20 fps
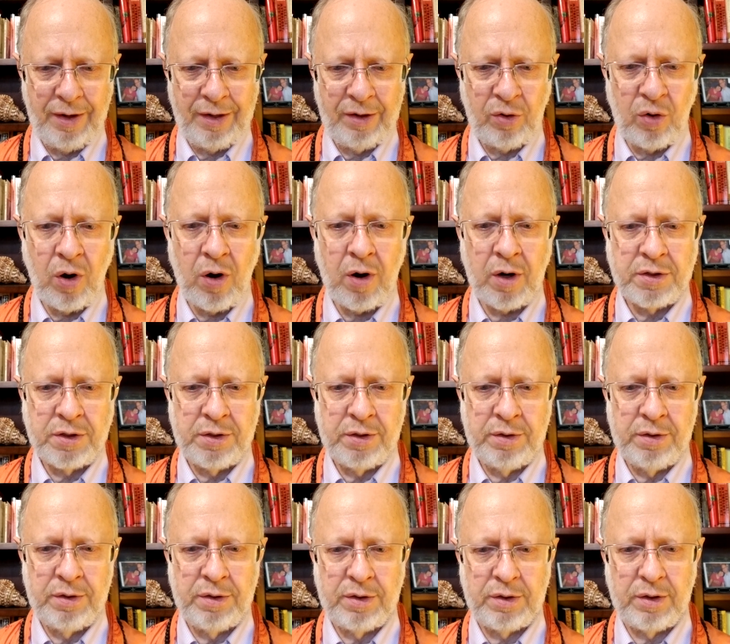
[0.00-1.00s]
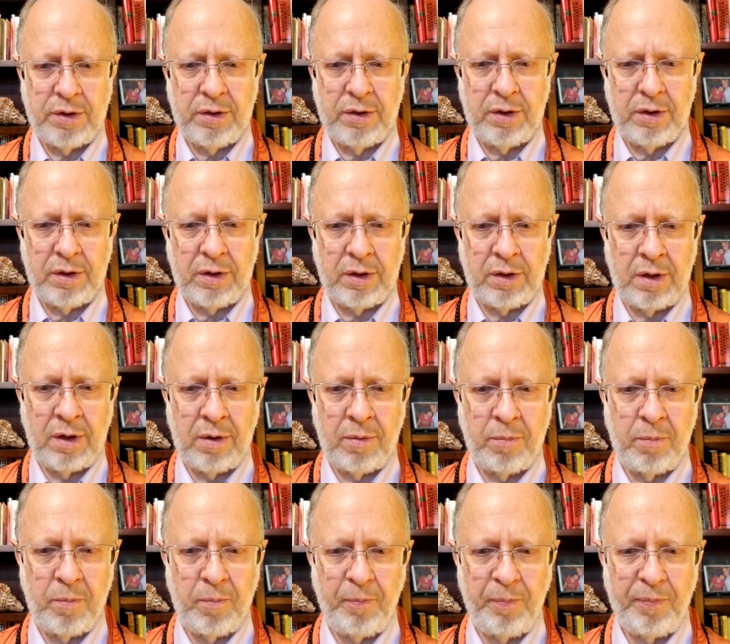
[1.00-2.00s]
causes
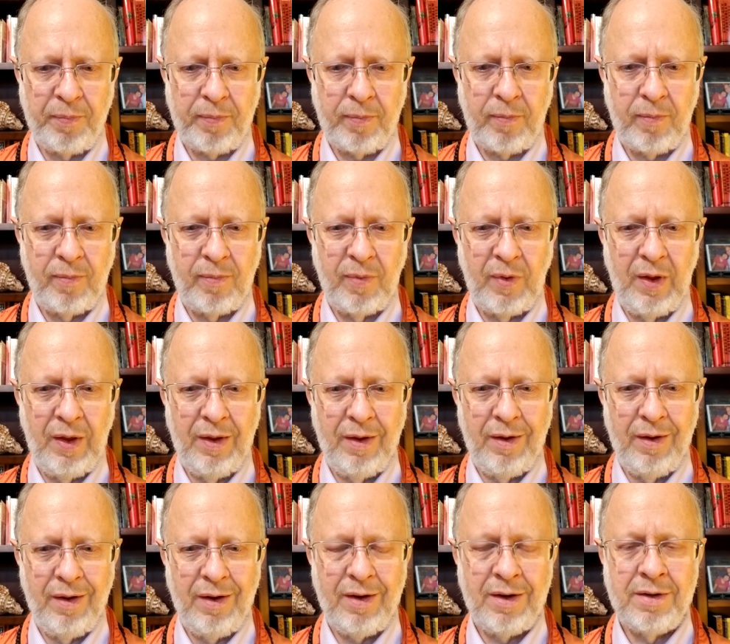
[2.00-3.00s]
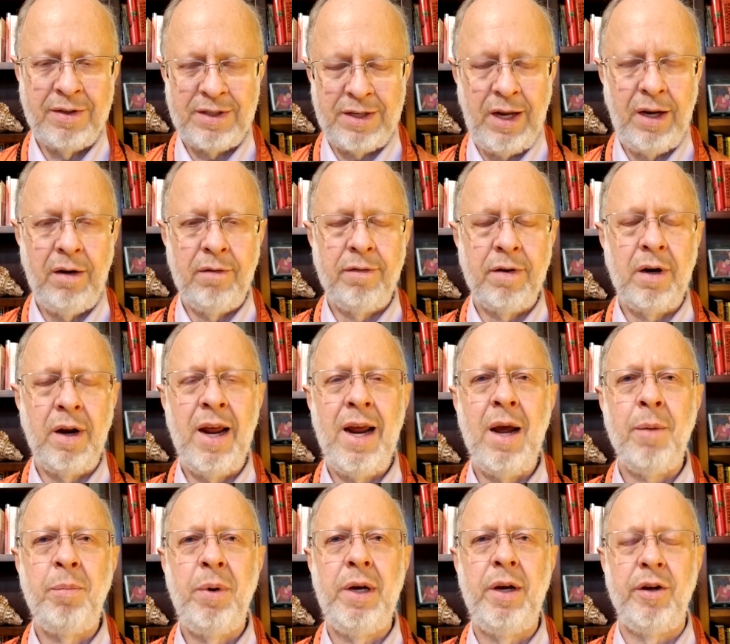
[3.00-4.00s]
a state of
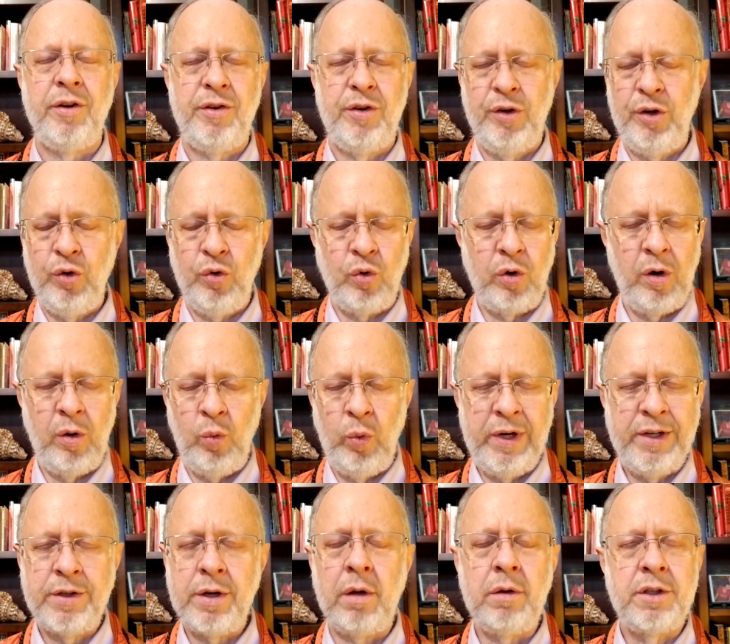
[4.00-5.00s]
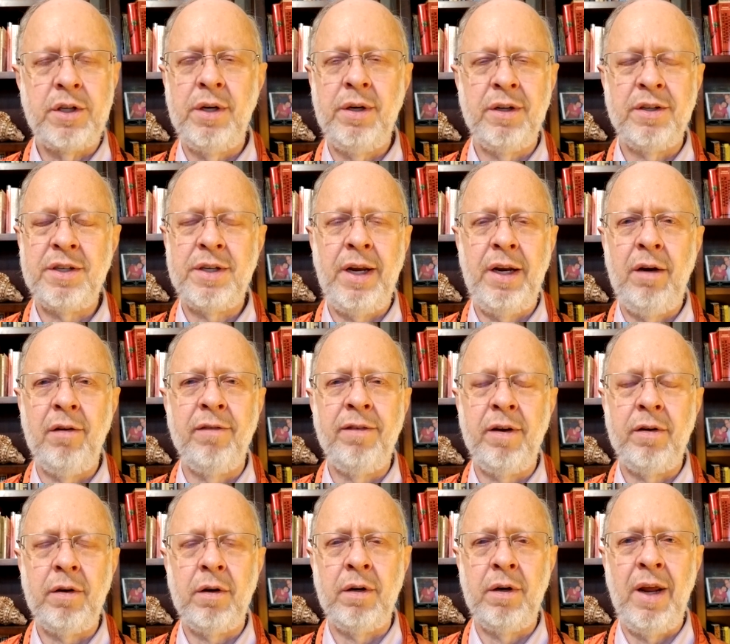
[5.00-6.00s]
unhappiness, or it results in a state of
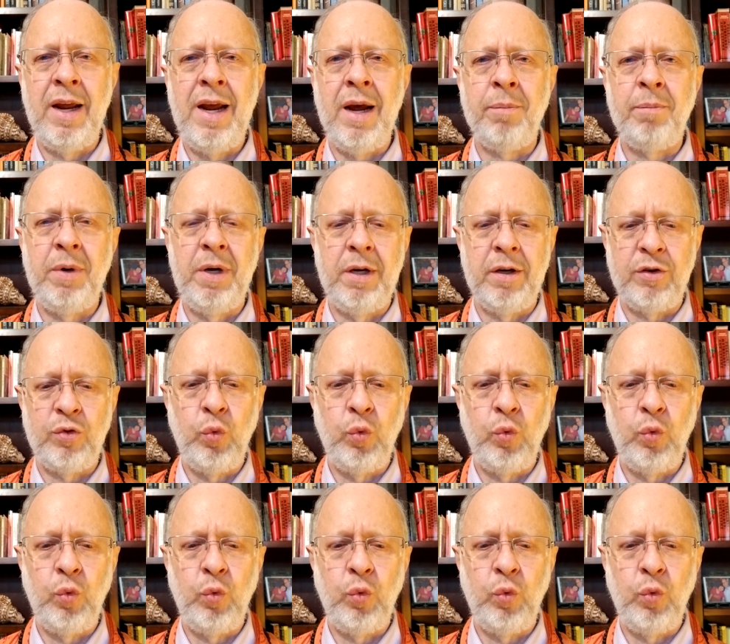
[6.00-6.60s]
unhappiness.